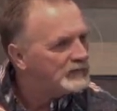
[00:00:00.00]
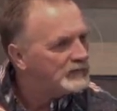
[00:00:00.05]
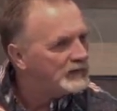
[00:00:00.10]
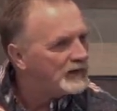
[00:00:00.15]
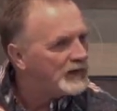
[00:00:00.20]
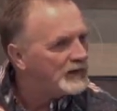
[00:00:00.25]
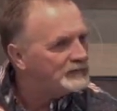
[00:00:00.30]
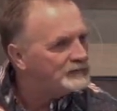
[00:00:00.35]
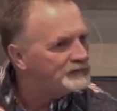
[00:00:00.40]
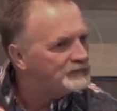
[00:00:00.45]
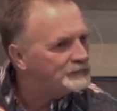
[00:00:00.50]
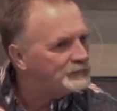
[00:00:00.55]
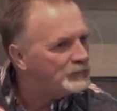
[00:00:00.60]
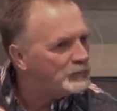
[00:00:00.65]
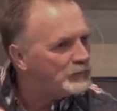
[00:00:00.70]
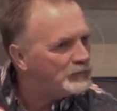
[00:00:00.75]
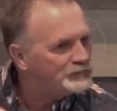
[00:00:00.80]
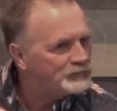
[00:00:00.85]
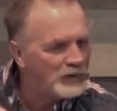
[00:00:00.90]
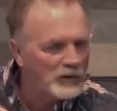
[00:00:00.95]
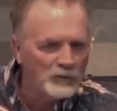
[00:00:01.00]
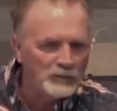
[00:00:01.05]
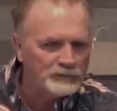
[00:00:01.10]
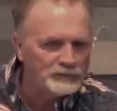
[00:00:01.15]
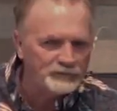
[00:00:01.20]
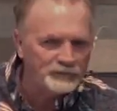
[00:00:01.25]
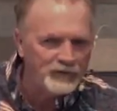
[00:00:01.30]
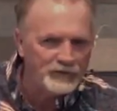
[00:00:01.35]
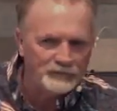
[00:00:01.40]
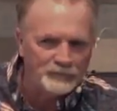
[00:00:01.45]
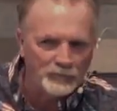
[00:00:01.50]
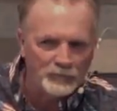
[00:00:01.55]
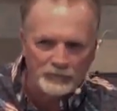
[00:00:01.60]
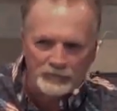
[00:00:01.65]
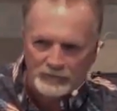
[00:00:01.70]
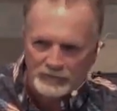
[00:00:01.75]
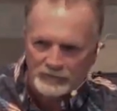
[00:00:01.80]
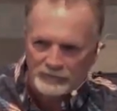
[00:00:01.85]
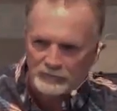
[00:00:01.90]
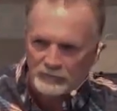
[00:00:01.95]
God was always faithful
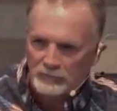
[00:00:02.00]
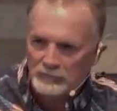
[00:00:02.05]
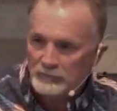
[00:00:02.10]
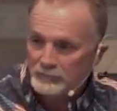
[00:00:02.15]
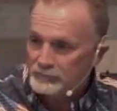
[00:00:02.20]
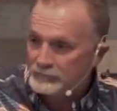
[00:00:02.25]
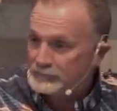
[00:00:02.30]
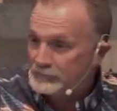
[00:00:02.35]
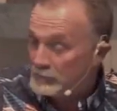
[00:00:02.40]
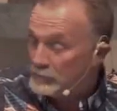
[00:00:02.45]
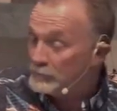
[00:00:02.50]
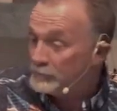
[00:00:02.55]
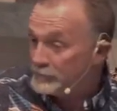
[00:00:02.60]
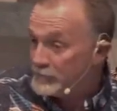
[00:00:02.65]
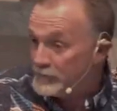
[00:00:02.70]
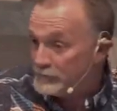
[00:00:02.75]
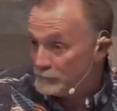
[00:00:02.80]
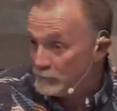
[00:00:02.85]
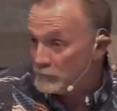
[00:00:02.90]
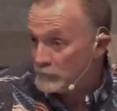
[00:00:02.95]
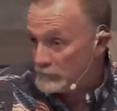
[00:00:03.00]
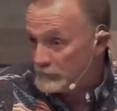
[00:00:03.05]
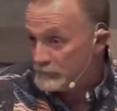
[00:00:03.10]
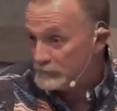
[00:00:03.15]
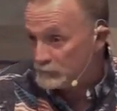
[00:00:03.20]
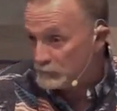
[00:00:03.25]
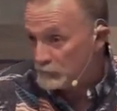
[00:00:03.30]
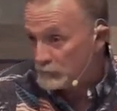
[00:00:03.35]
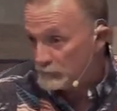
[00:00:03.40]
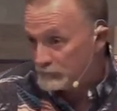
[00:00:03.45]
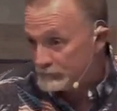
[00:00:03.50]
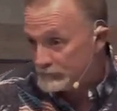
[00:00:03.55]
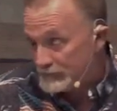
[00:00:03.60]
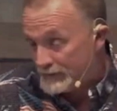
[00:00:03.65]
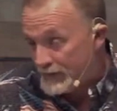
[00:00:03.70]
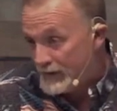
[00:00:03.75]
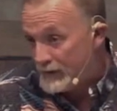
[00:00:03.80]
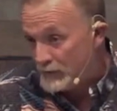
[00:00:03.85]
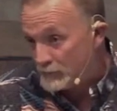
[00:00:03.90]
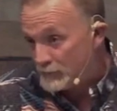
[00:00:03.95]
to Israel, still faithful to Israel
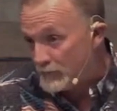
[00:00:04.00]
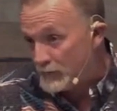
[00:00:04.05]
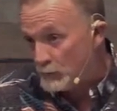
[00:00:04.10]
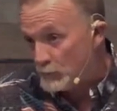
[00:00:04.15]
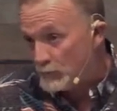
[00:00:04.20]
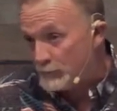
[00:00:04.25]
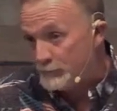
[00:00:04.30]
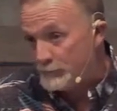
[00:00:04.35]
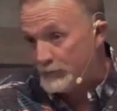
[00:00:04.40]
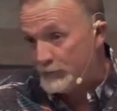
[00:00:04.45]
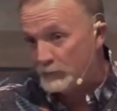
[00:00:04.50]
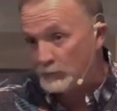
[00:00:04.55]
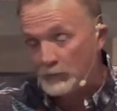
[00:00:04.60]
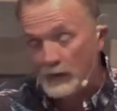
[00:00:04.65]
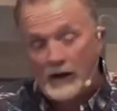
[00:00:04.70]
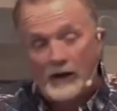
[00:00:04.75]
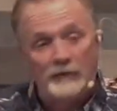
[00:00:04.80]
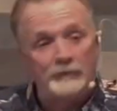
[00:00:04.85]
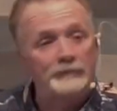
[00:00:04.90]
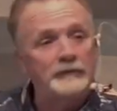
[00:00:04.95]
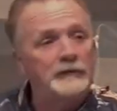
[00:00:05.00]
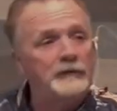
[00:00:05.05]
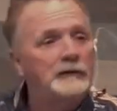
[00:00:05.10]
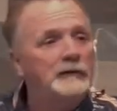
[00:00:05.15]
today or they wouldn't be around.